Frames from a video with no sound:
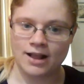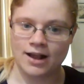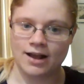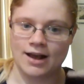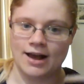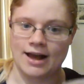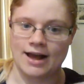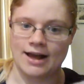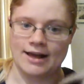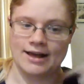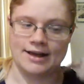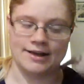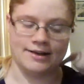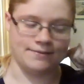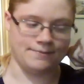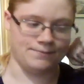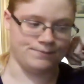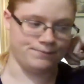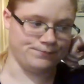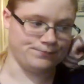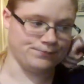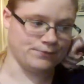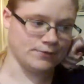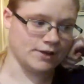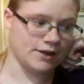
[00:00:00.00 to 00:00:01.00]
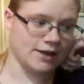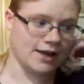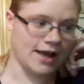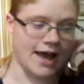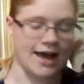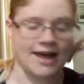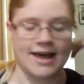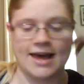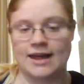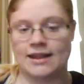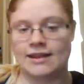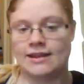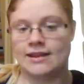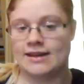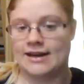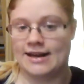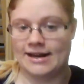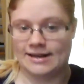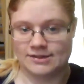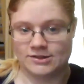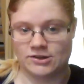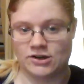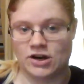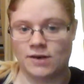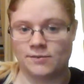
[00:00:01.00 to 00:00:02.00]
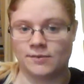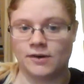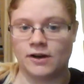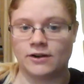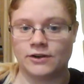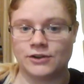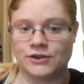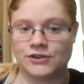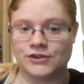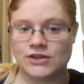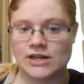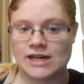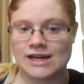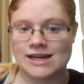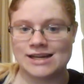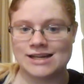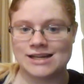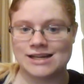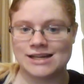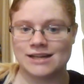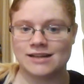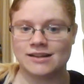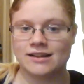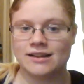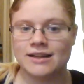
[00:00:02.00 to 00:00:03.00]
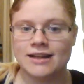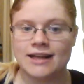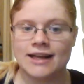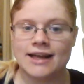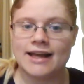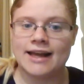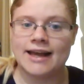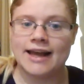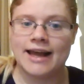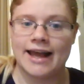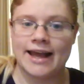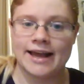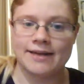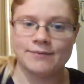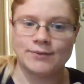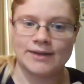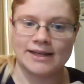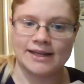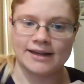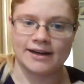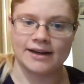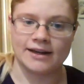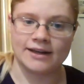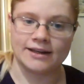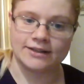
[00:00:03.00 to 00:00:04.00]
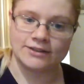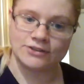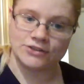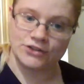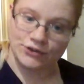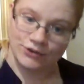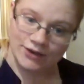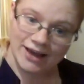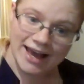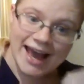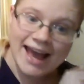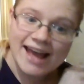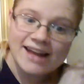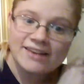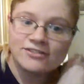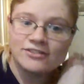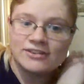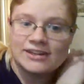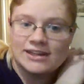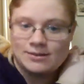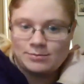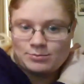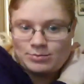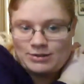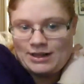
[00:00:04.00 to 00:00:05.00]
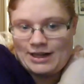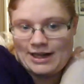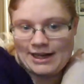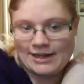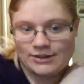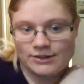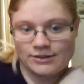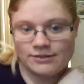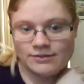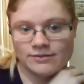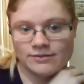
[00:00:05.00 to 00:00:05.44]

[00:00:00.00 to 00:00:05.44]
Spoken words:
at the next opportunity, because you can reapply,